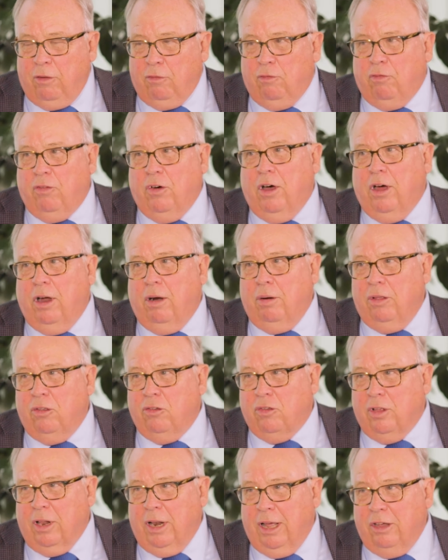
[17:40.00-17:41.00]
of fire
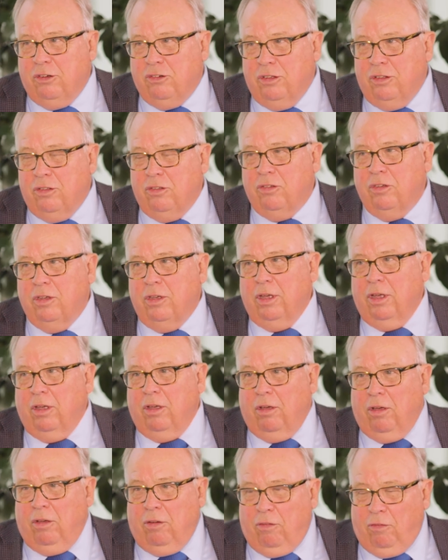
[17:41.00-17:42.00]
installations,
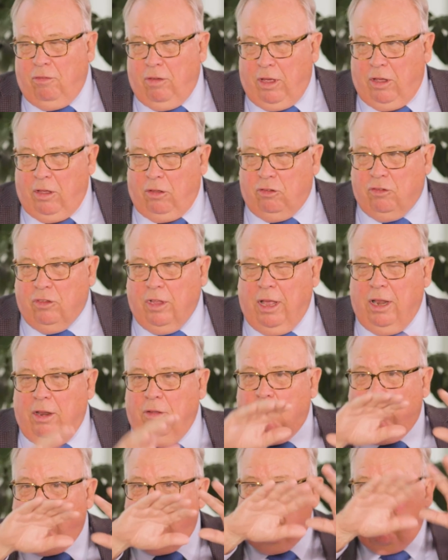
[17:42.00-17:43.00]
state
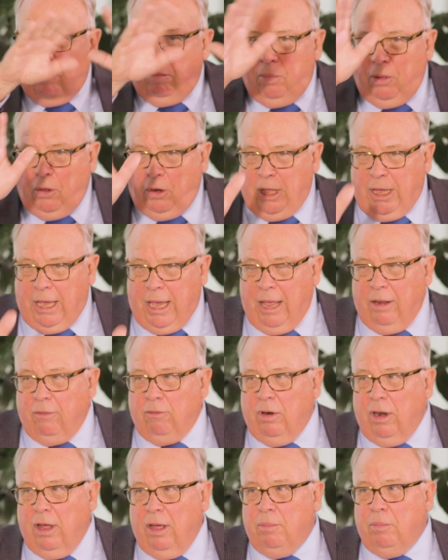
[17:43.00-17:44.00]
of the building
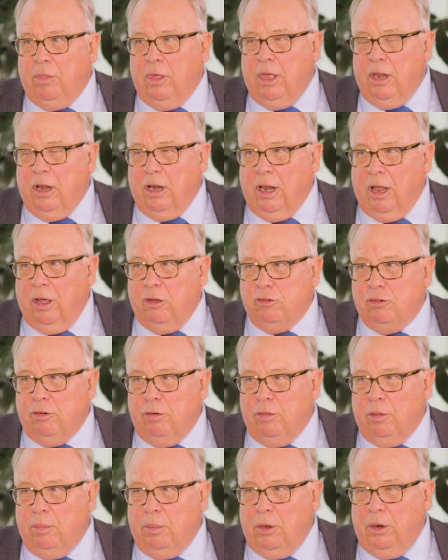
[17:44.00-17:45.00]
envelope, the enclosure
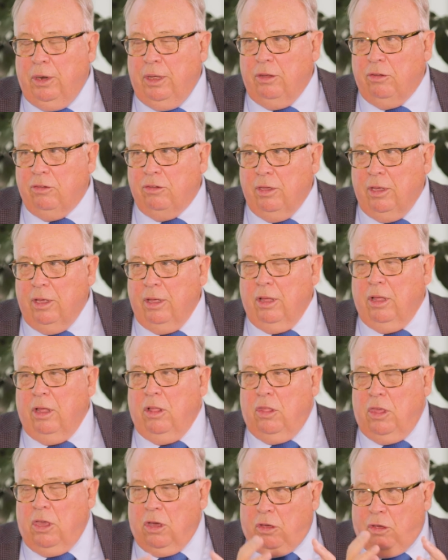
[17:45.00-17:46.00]
of the buildings,
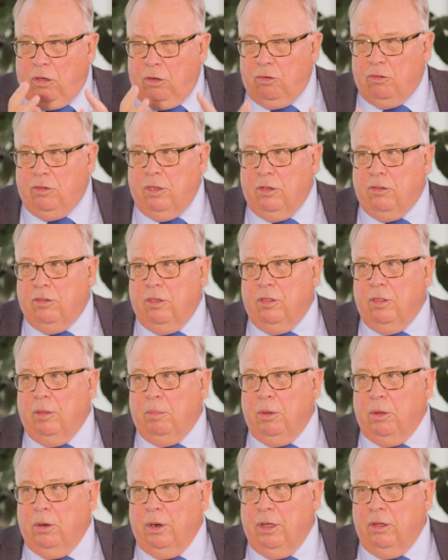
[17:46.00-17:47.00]
the acoustics in the
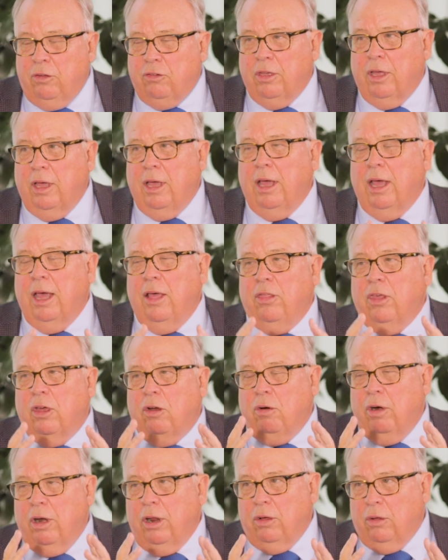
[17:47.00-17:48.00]
buildings, and the
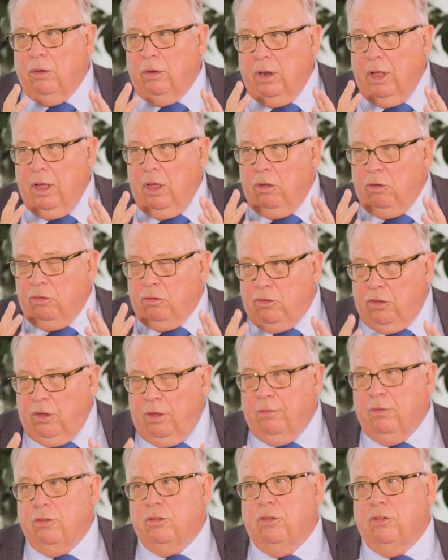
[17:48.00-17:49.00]
critical
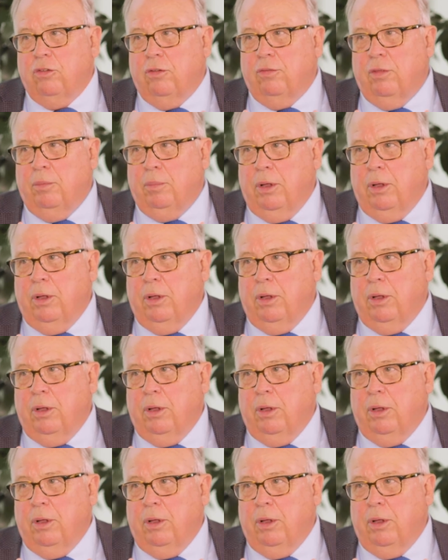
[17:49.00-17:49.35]
services of the